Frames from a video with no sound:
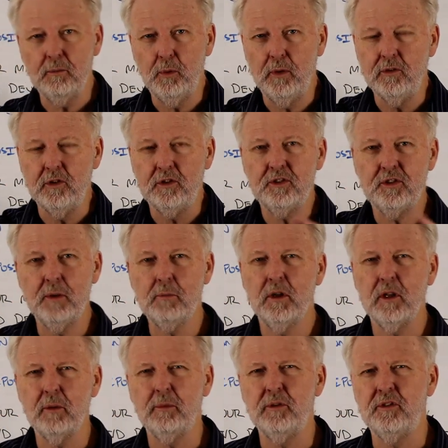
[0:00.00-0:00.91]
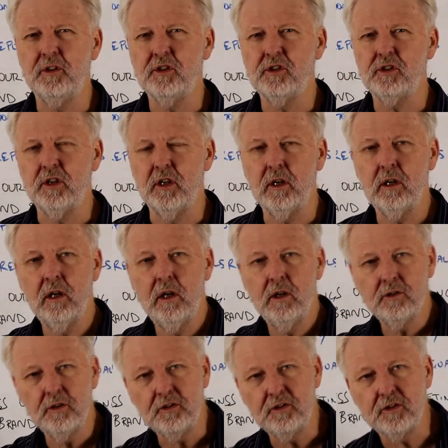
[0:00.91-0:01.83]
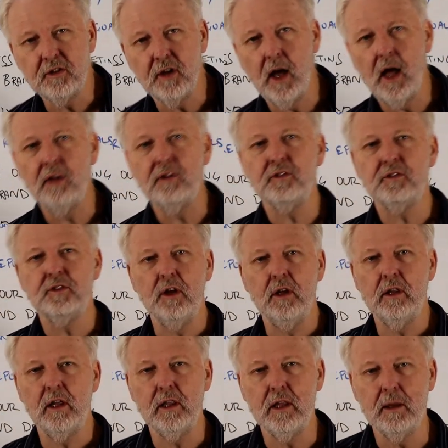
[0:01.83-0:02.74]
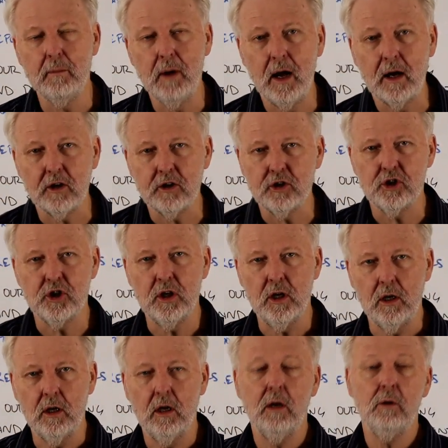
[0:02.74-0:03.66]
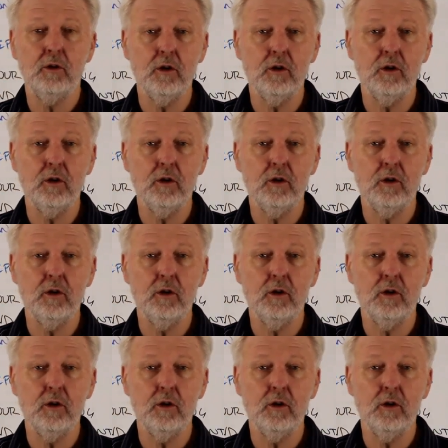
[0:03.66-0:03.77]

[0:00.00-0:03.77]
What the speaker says: with a similar positioning to start stealing their market share.